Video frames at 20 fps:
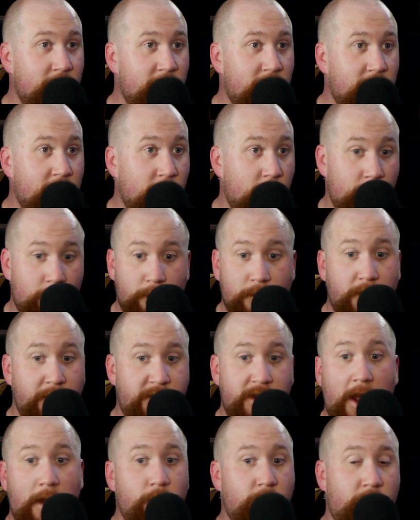Because the
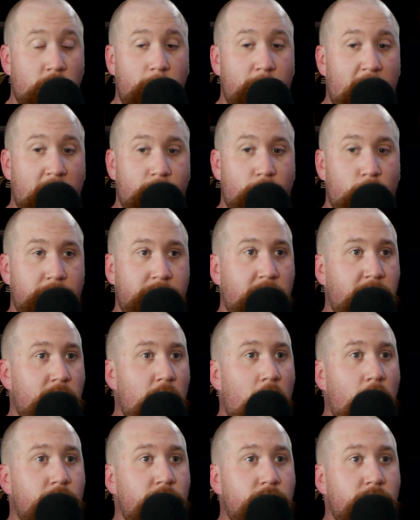chat was going back and forth, like, yo,